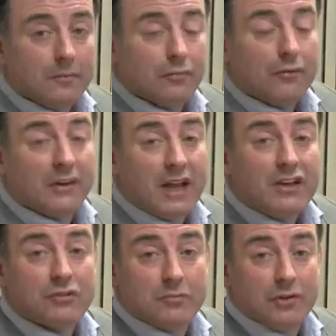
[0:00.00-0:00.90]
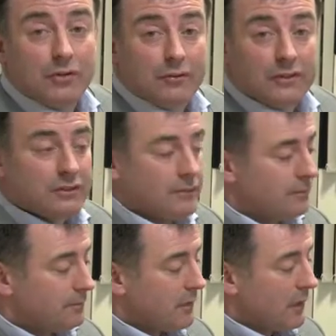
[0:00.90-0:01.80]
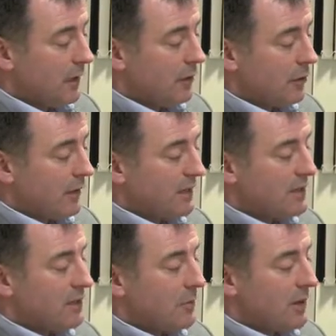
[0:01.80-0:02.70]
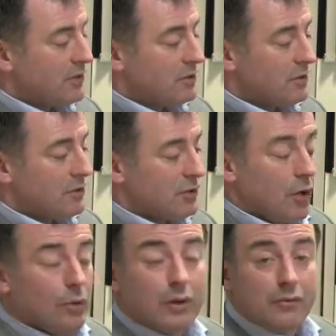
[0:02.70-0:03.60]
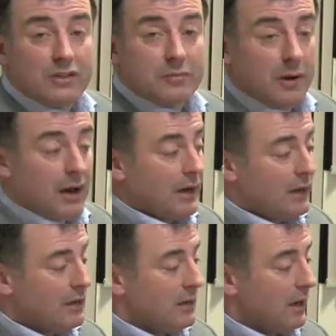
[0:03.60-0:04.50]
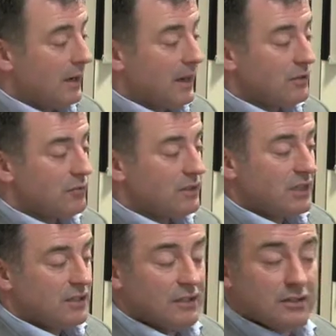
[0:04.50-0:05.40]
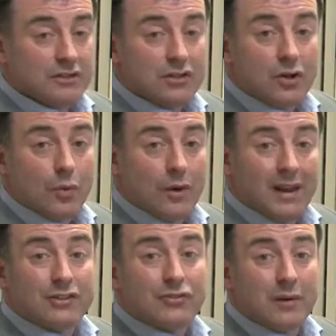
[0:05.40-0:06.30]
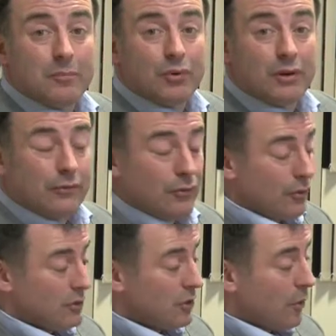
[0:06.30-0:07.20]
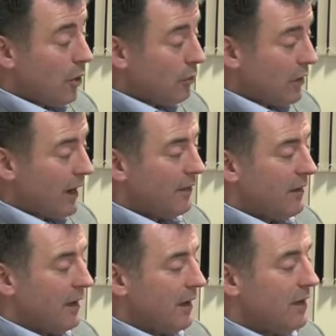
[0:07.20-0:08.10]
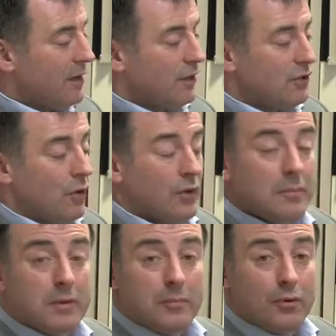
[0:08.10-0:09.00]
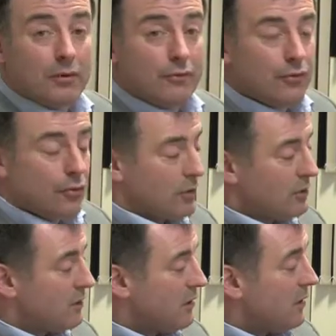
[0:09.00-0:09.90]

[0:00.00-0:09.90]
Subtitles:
Provocation manoeuvres include asking the patient to hold their wrist back against resistance while I try and pull it forward. So hold your hand there and don't let me pull it forwards.